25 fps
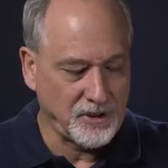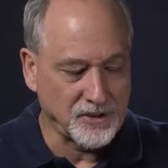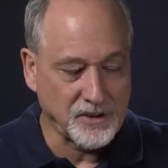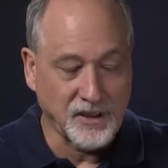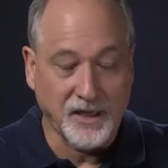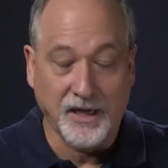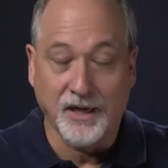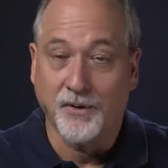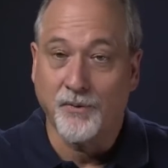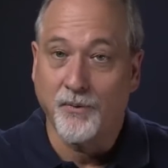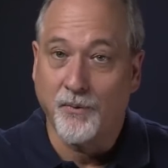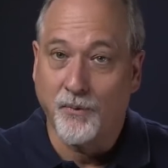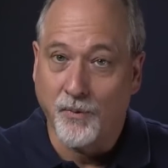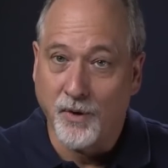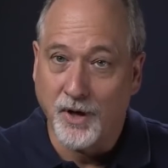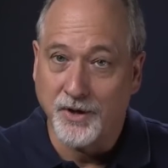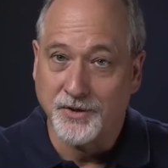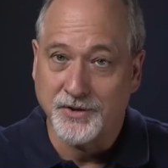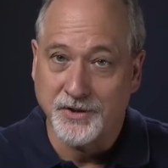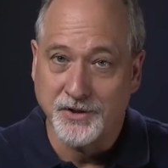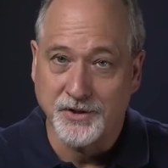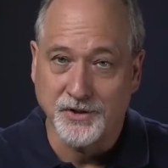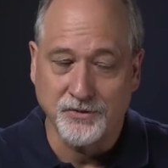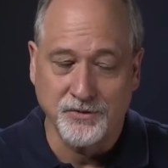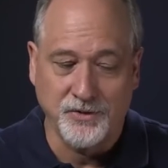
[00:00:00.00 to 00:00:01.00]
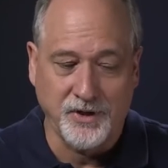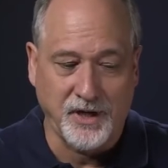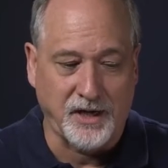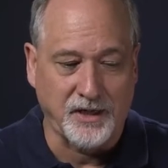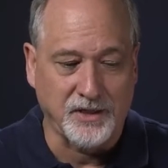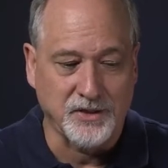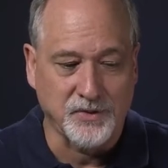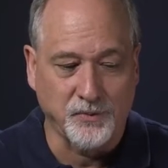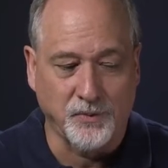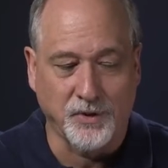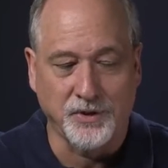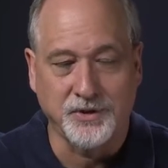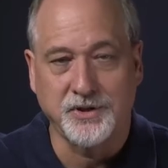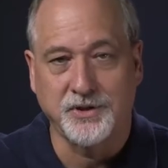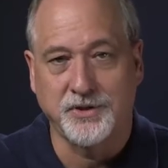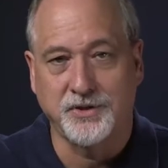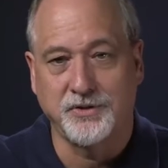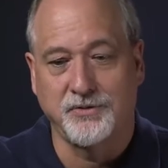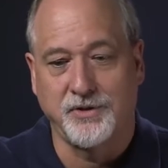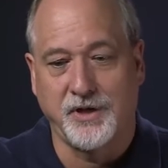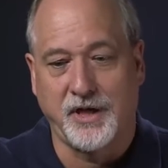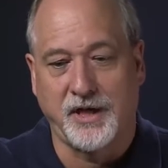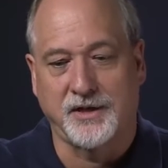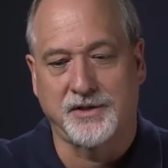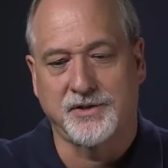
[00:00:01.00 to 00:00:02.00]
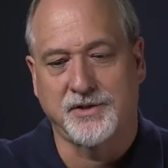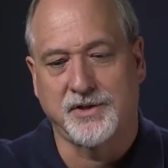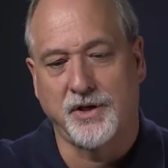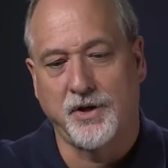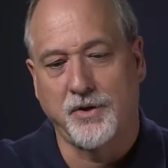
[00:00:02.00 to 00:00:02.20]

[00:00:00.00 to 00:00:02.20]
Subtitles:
is like what to do next, what to do next.